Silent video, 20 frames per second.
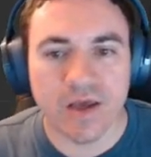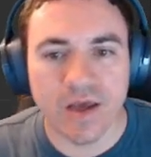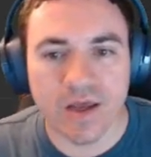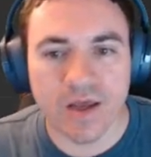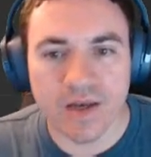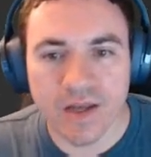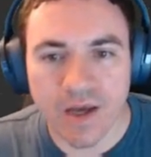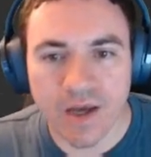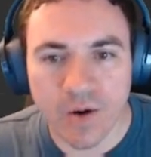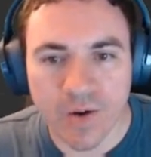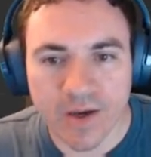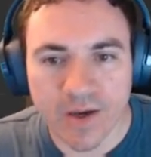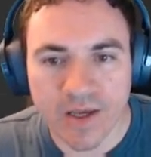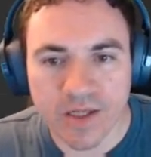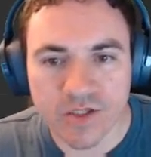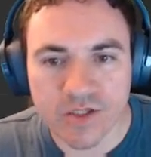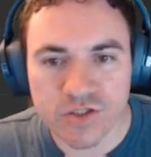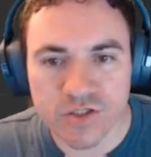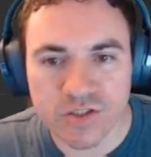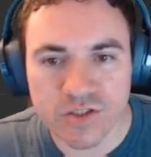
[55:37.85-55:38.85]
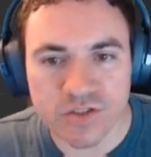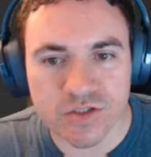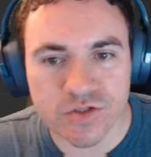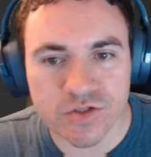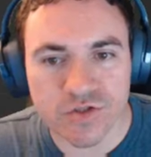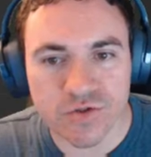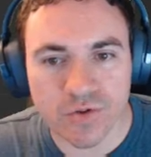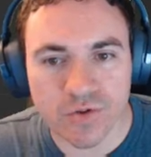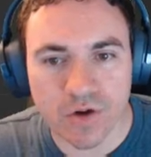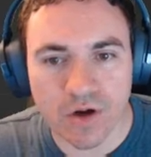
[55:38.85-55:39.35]
and now I can just
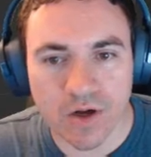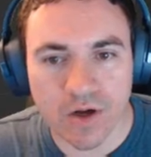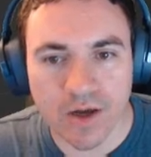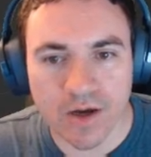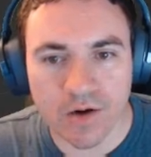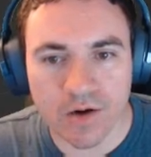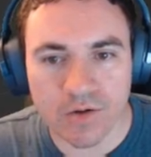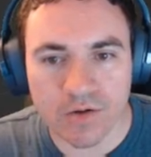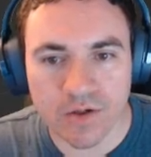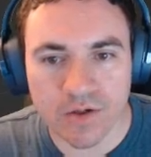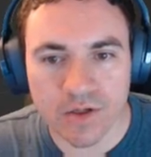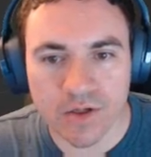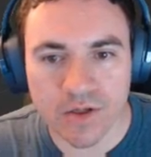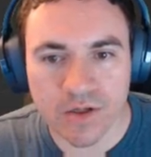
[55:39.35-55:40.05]
draw out,